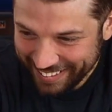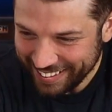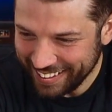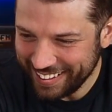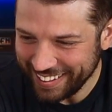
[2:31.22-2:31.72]

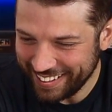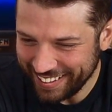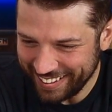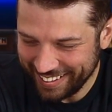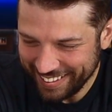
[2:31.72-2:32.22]

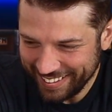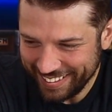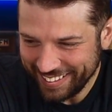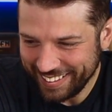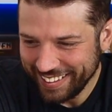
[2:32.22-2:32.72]

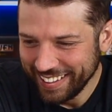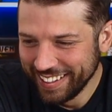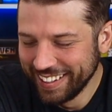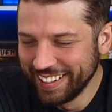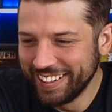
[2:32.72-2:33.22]

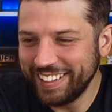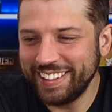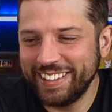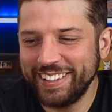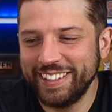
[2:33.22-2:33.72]

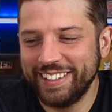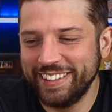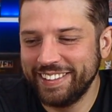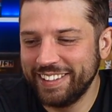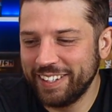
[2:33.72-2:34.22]

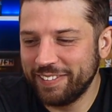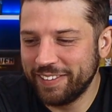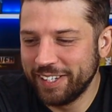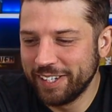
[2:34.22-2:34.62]
(not speaking)